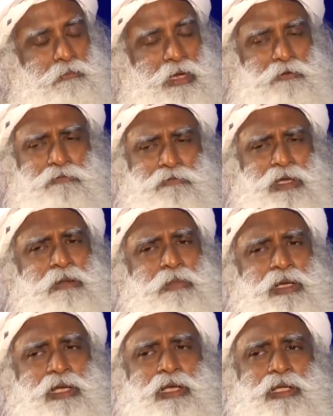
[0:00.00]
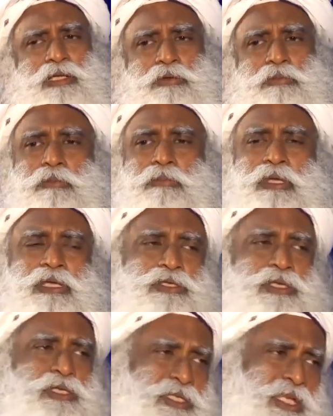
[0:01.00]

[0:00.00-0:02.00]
But fundamentally human beings are